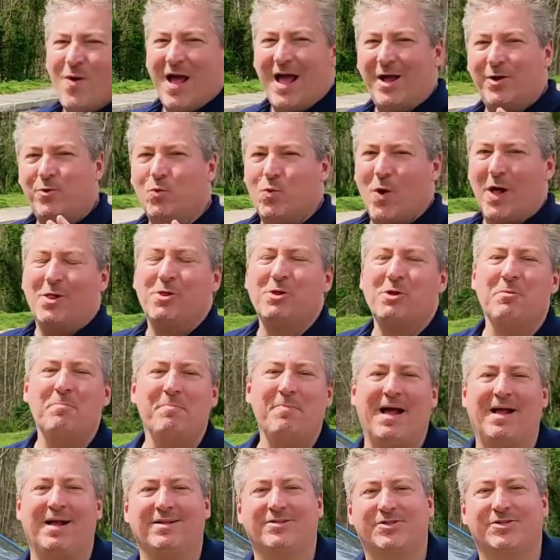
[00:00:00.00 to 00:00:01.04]
and welcome
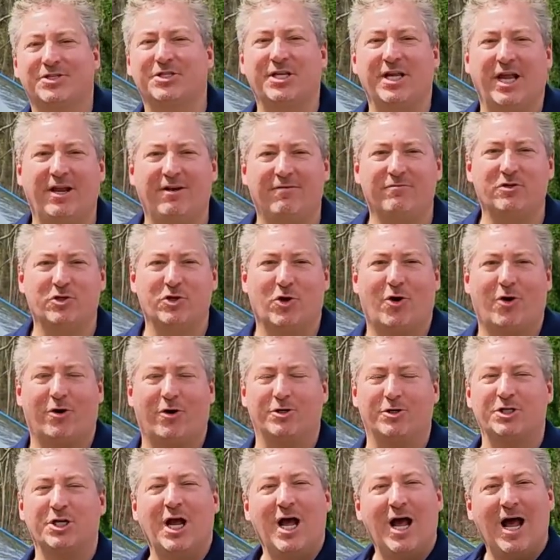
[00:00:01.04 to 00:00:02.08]
back to State of
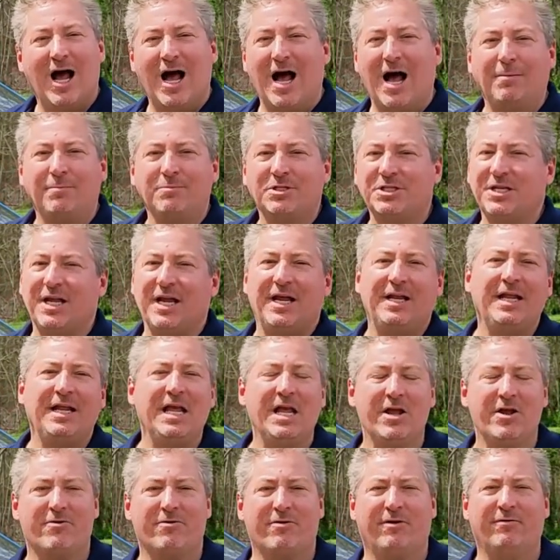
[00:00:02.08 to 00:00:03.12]
Charge. I'm standing
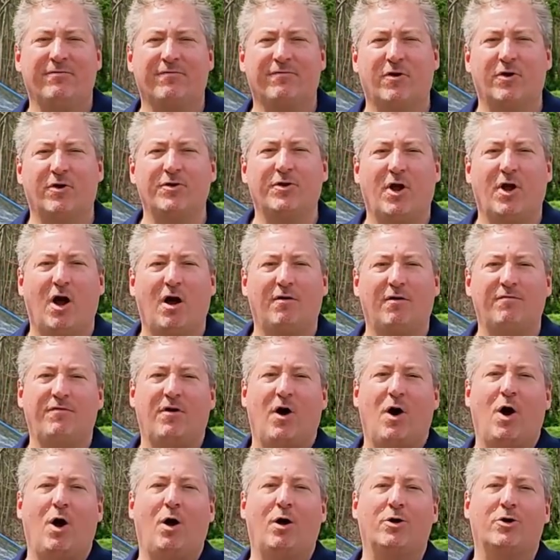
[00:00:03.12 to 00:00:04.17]
here in front of
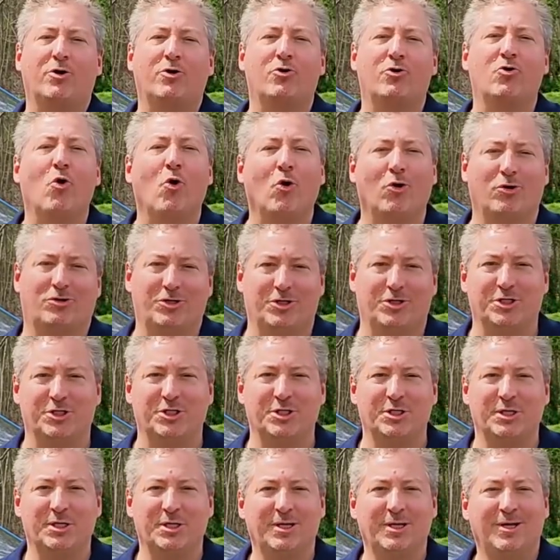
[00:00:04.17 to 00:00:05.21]
a gorgeous
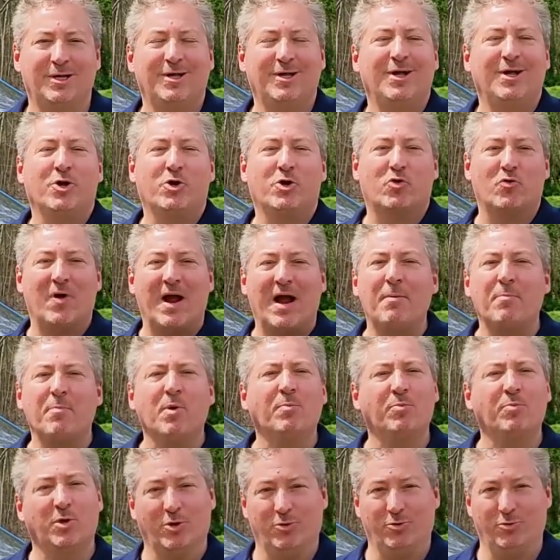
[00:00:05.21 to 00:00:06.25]
Grabber
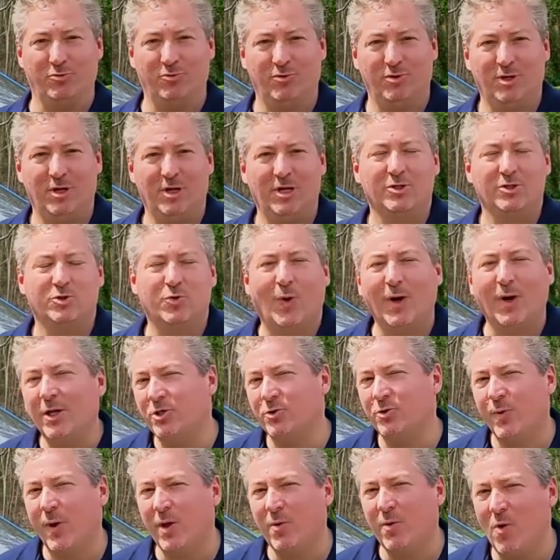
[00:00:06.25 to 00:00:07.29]
Blue
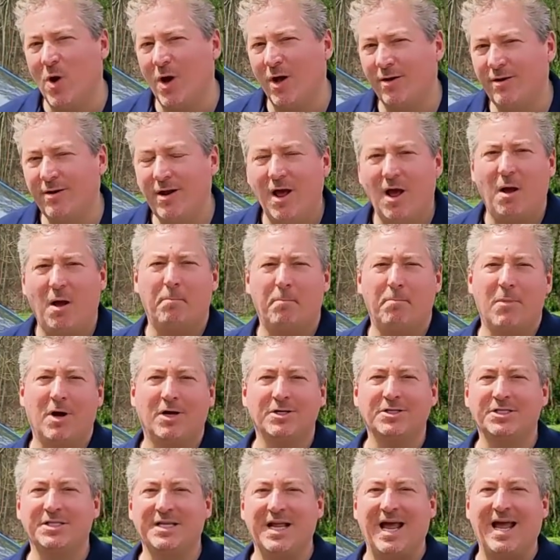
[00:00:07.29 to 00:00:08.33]
2021
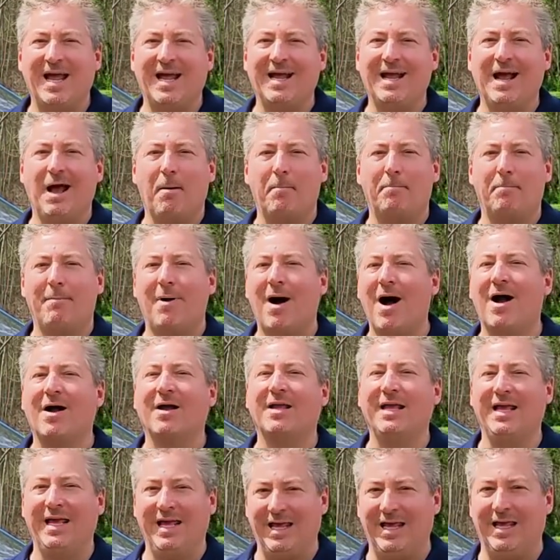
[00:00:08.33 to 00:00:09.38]
Mustang
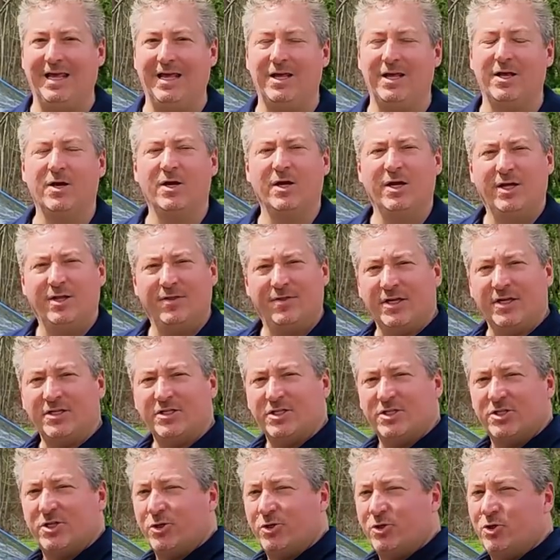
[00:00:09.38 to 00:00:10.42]
Mach-E. This
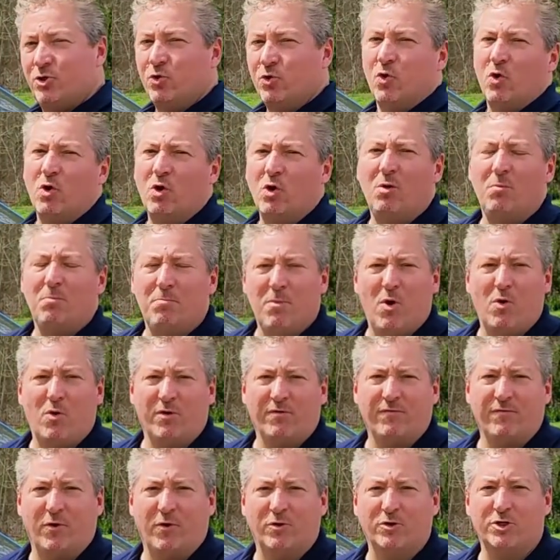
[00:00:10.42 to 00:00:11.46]
is the dual motor
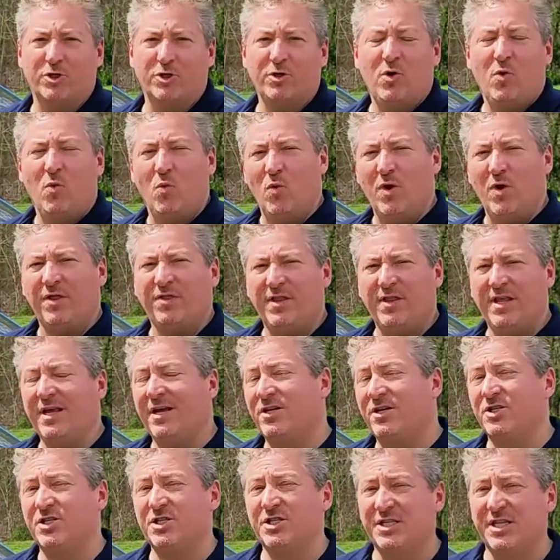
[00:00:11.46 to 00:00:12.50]
version with the
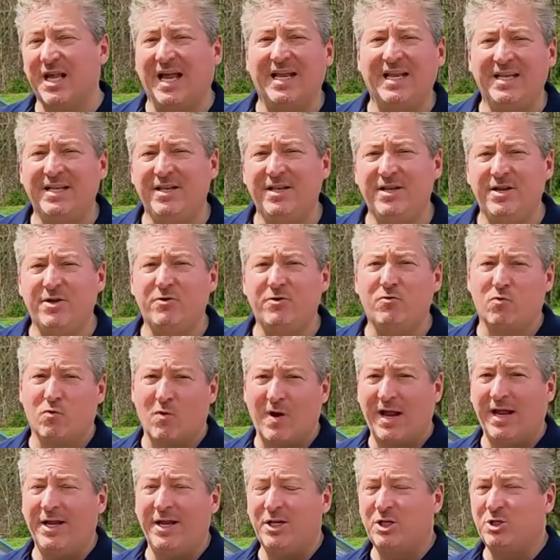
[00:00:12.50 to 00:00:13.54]
extended
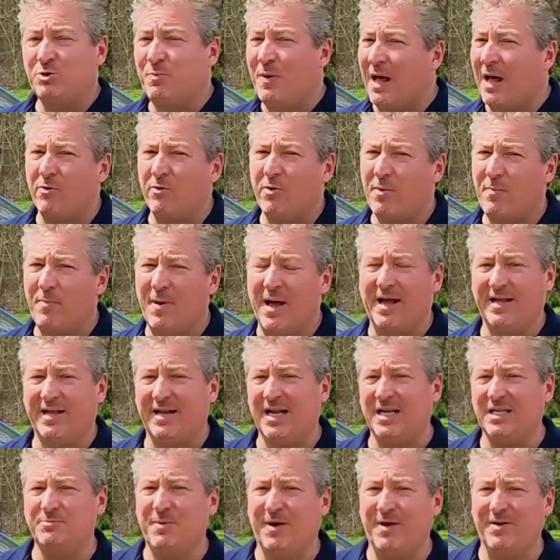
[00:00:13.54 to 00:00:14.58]
range battery pack. It
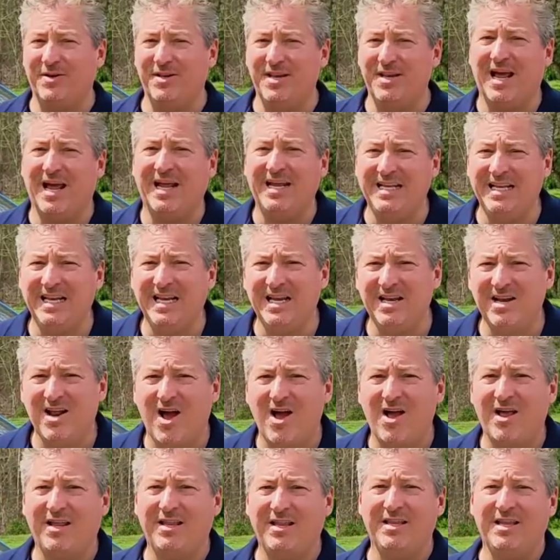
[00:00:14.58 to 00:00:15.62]
has about
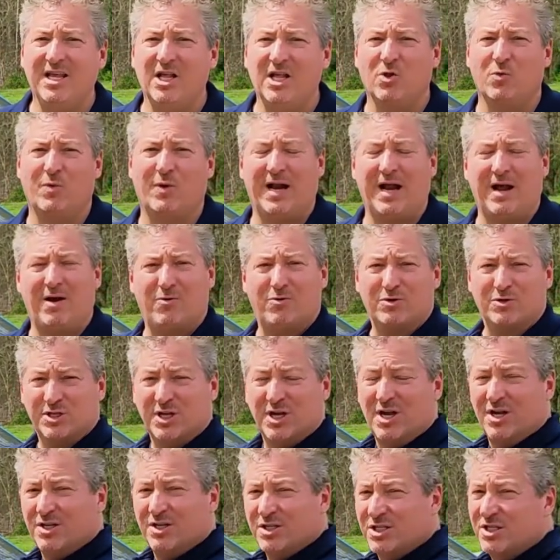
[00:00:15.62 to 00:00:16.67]
99 kilowatt hours
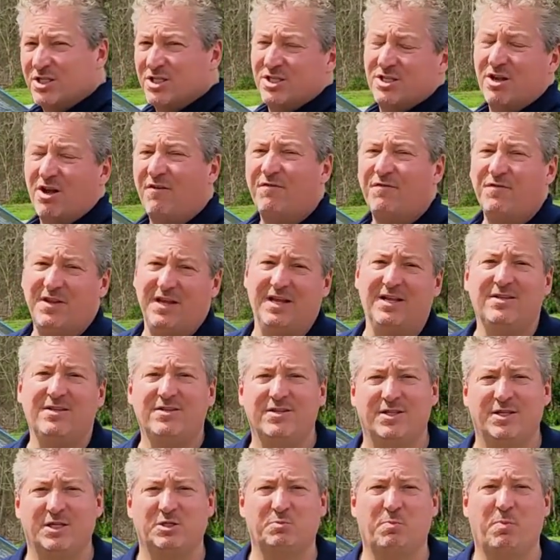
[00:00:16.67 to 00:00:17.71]
stuffed into
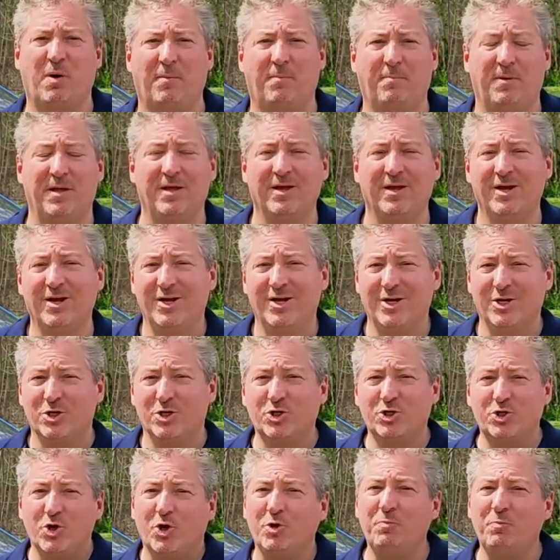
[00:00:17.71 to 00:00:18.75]
this puppy.
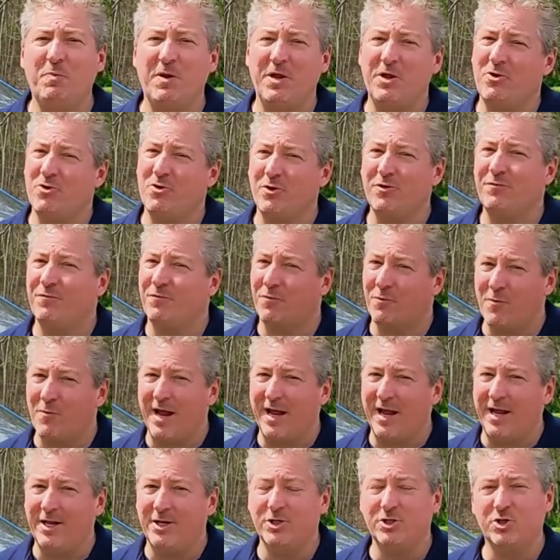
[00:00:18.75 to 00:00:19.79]
Should be good for
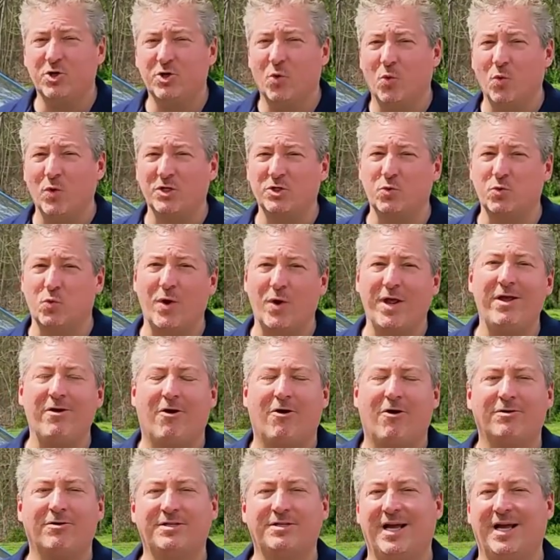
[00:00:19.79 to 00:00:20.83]
range, which we
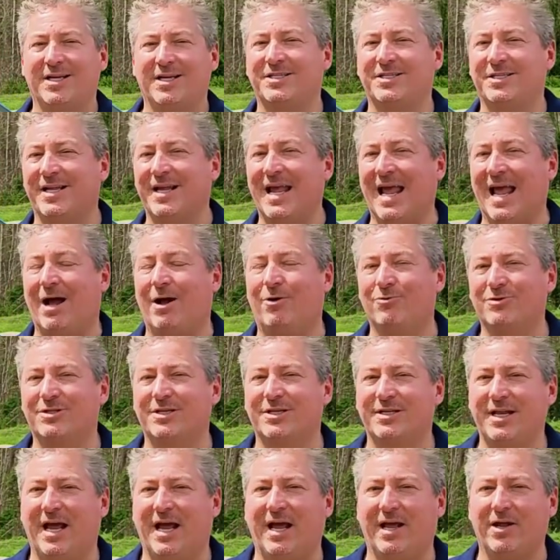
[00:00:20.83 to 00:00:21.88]
are testing out
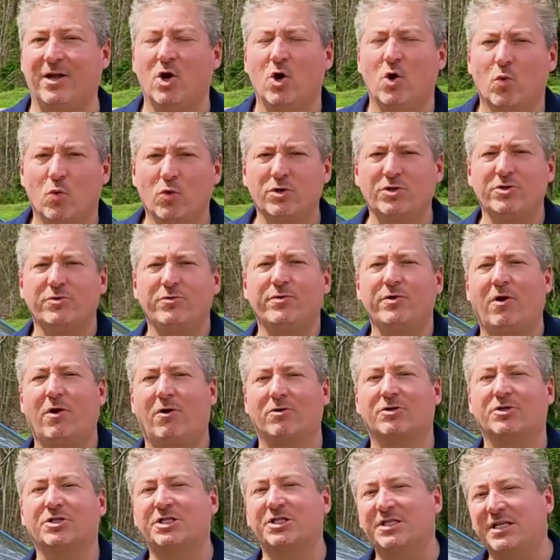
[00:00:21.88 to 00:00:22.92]
today. We're doing our
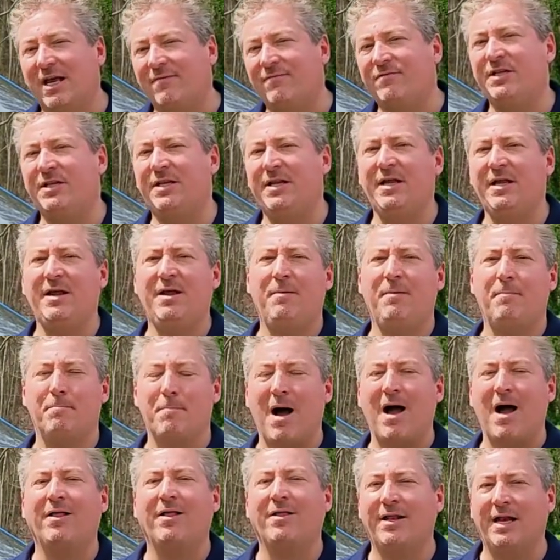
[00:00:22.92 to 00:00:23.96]
70
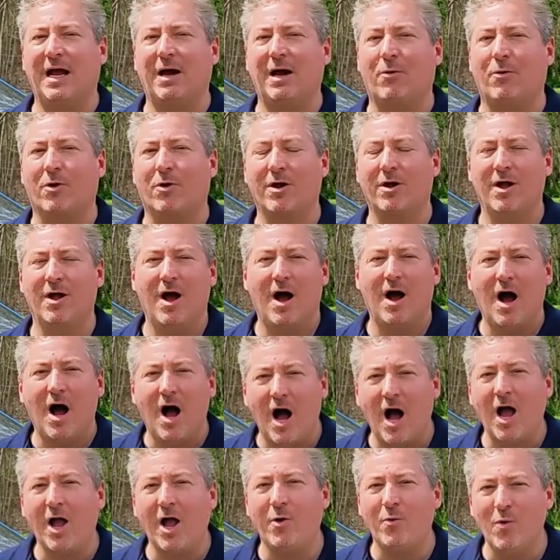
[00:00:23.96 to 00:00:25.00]
mile an hour
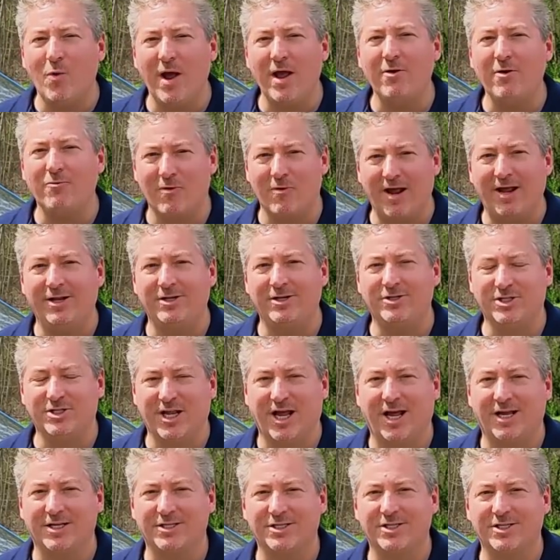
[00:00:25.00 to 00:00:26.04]
highway range
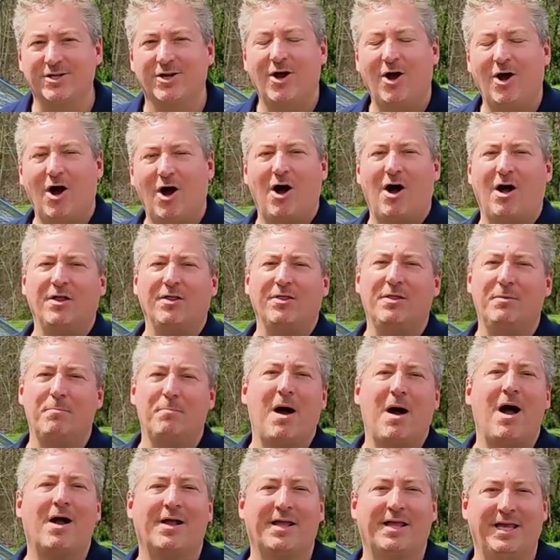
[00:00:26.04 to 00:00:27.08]
test on the
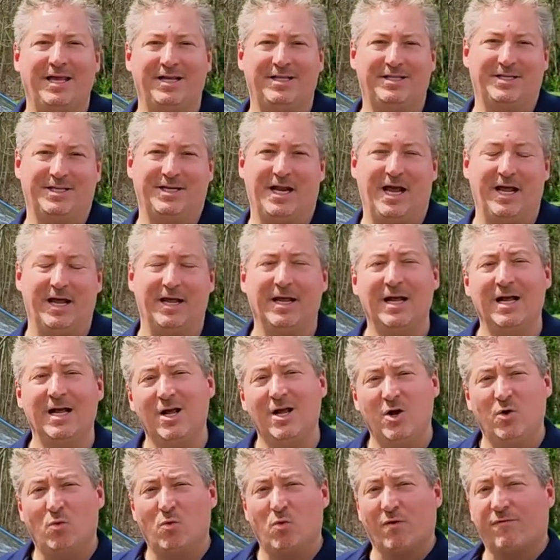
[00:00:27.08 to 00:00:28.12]
Mach-E today.
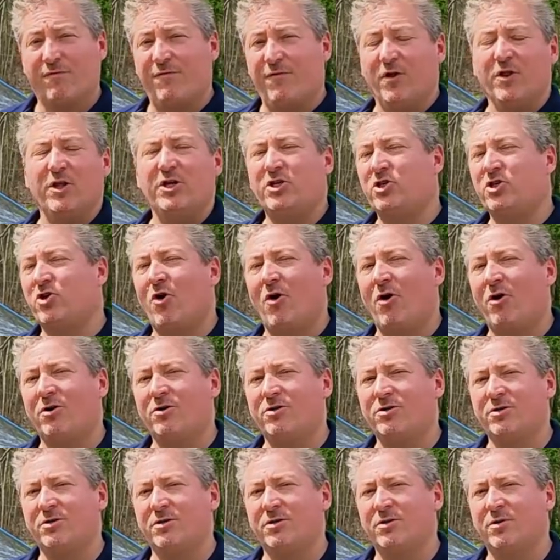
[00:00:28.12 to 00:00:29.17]
We're fully
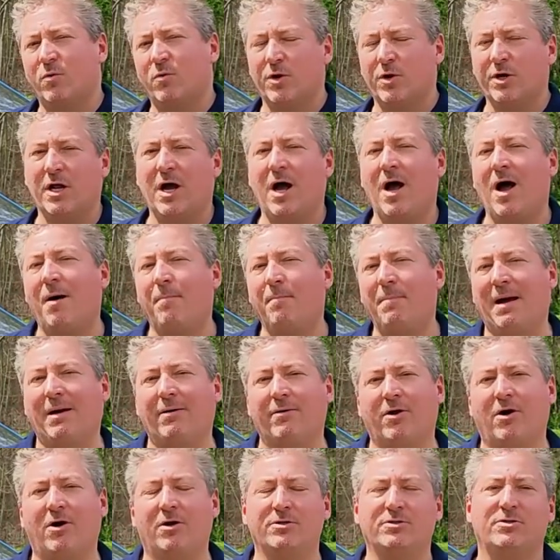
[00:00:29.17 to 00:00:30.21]
charged. We're gonna hop out
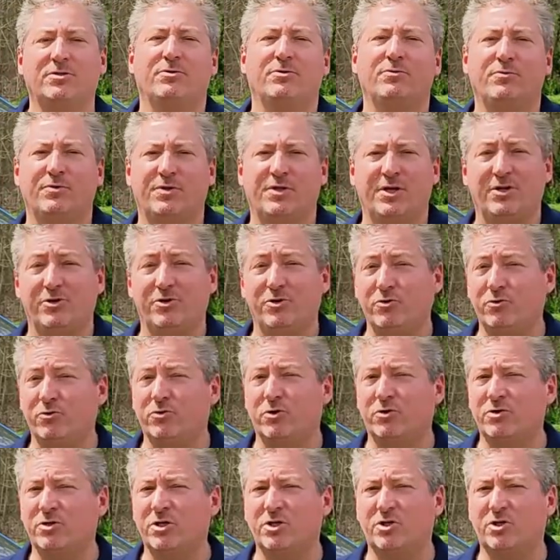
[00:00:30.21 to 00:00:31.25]
onto the New Jersey